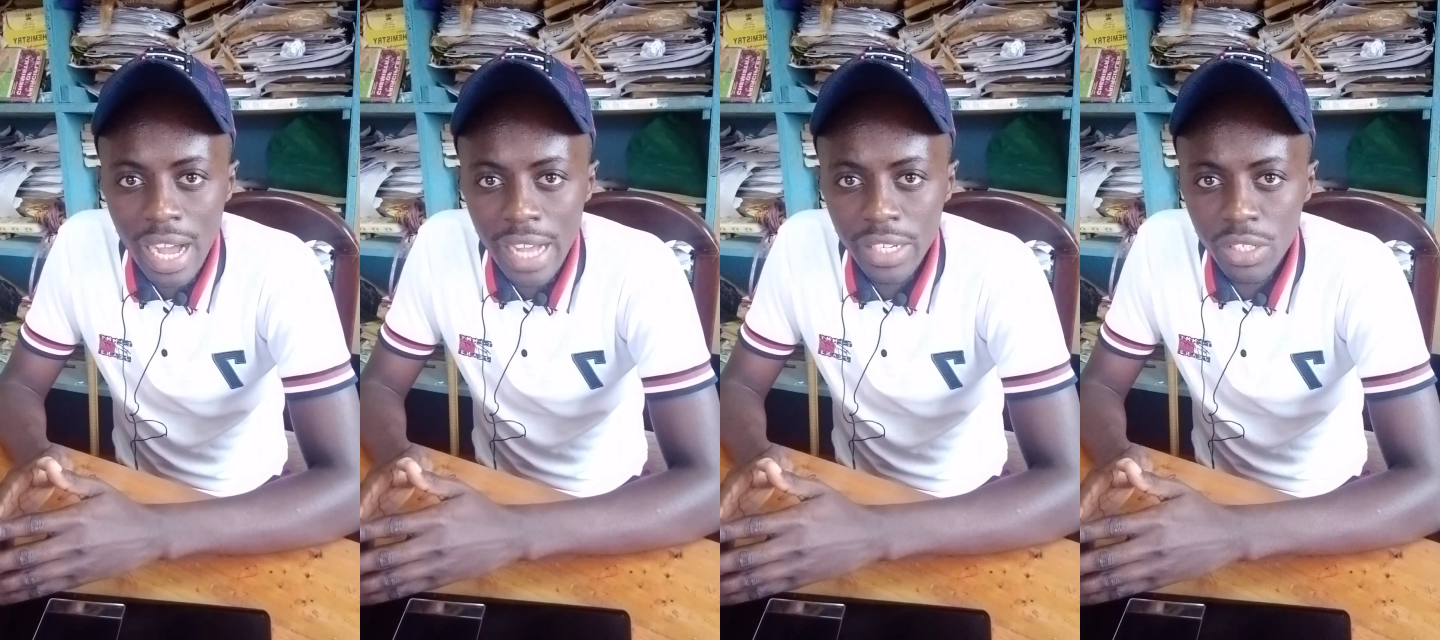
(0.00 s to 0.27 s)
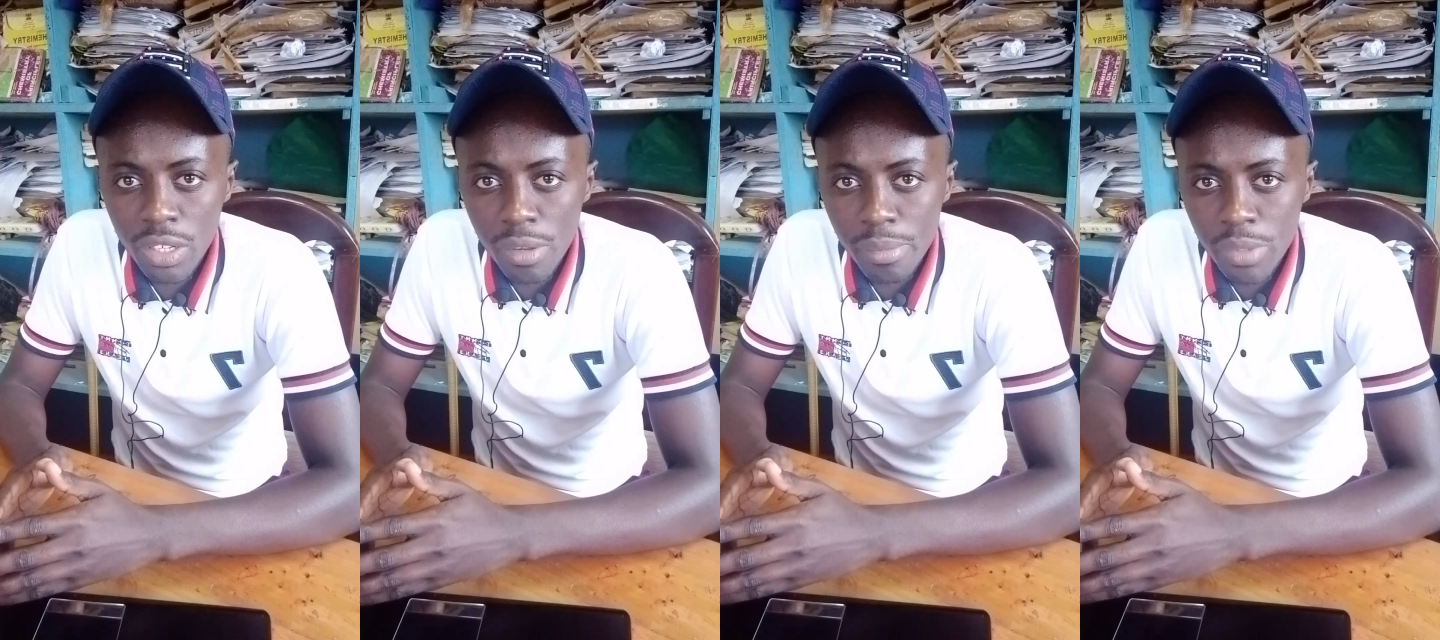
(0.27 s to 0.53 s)

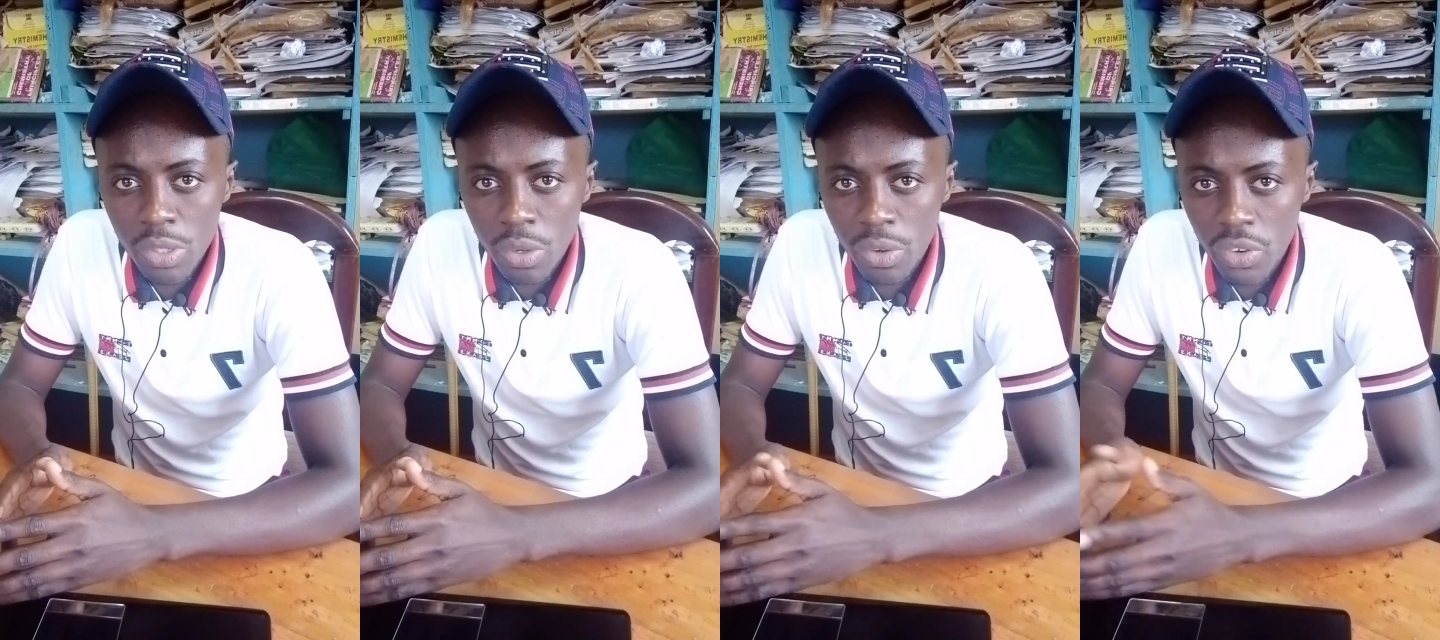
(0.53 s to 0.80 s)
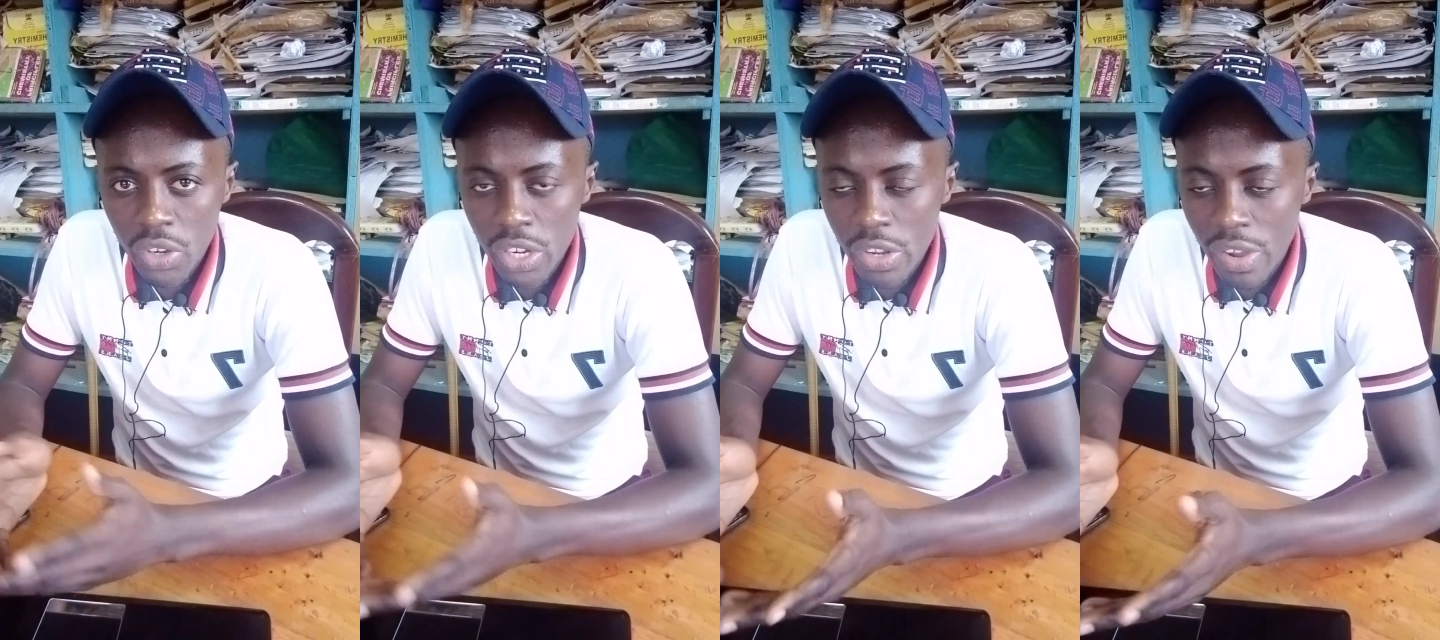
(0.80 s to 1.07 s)
atoms
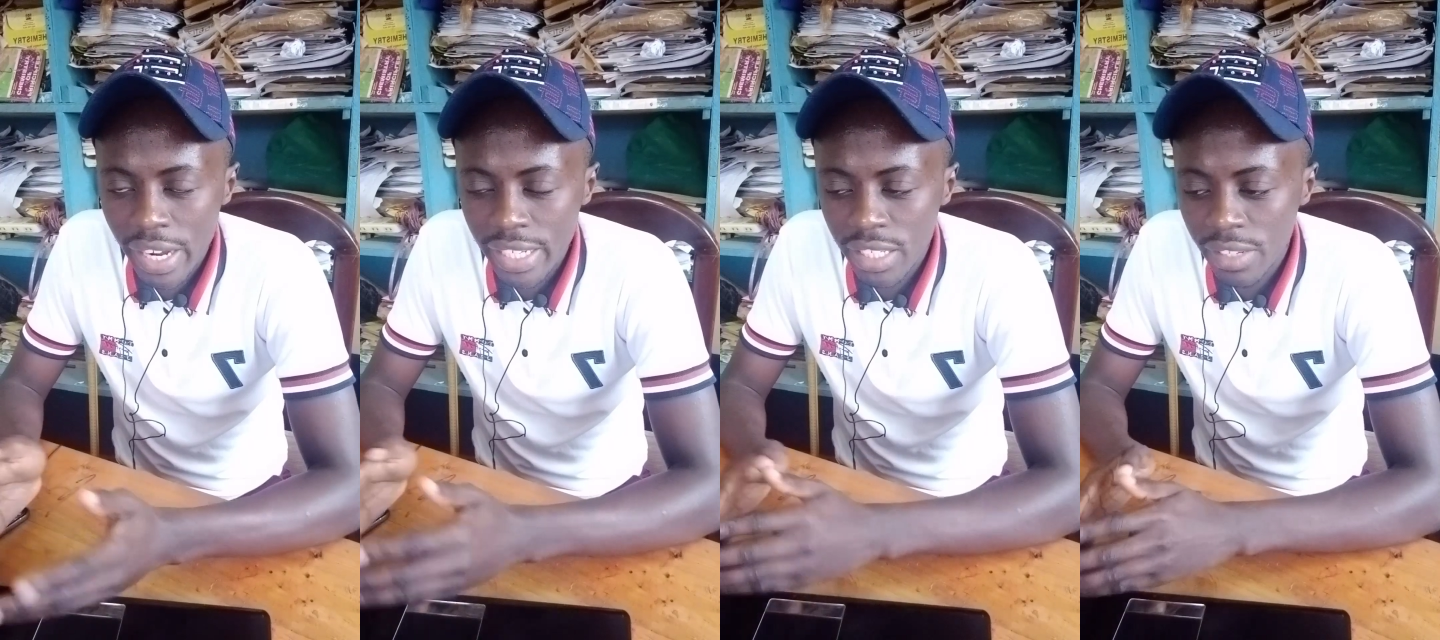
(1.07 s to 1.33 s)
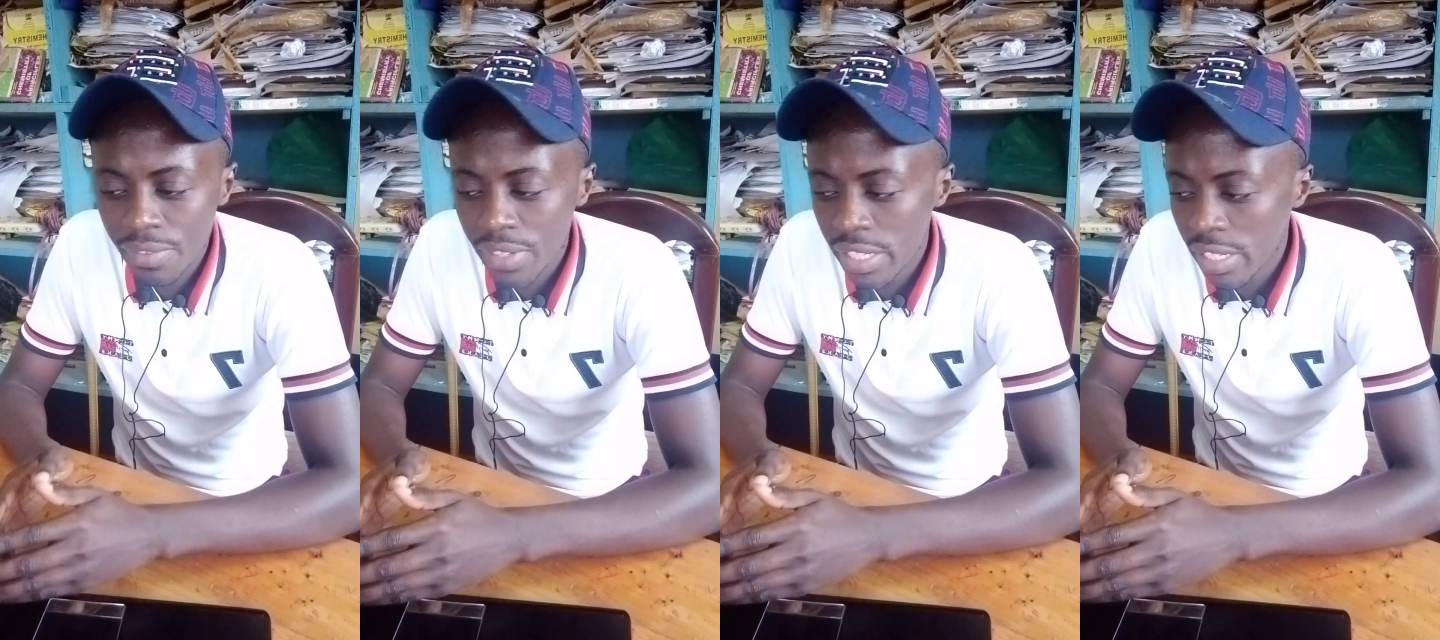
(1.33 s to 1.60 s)
or
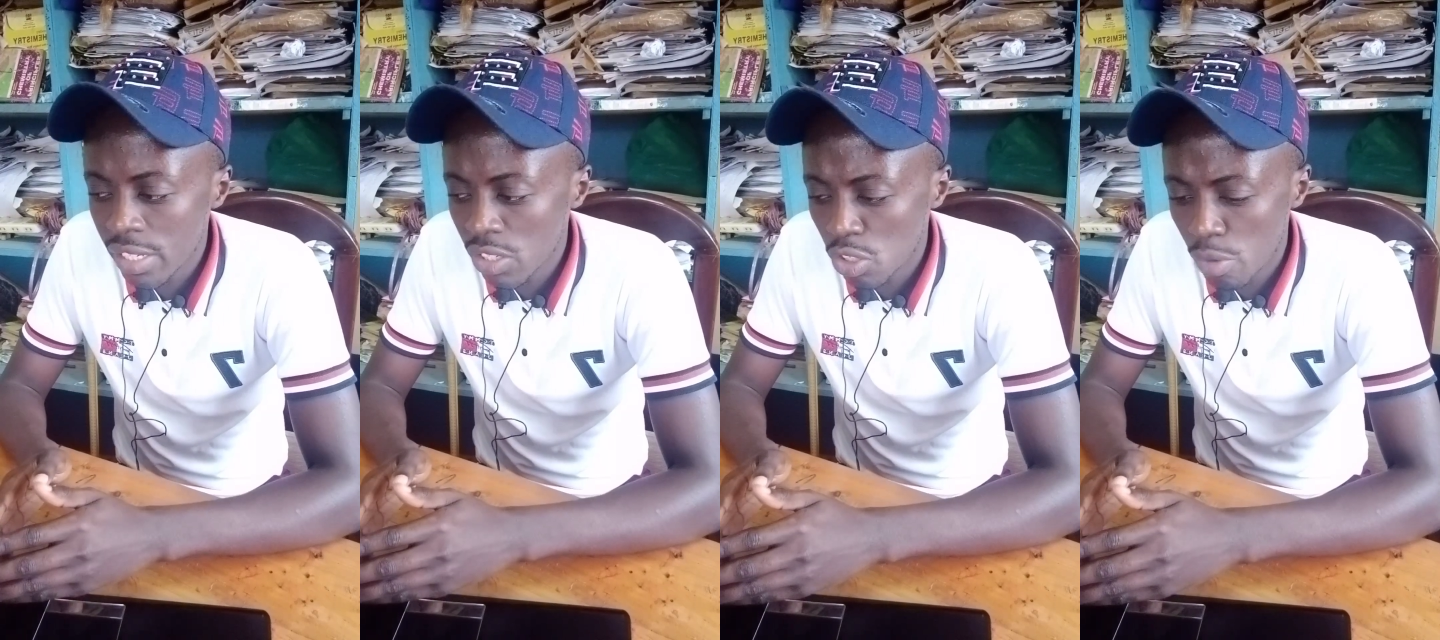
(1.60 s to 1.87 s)
radioactivity.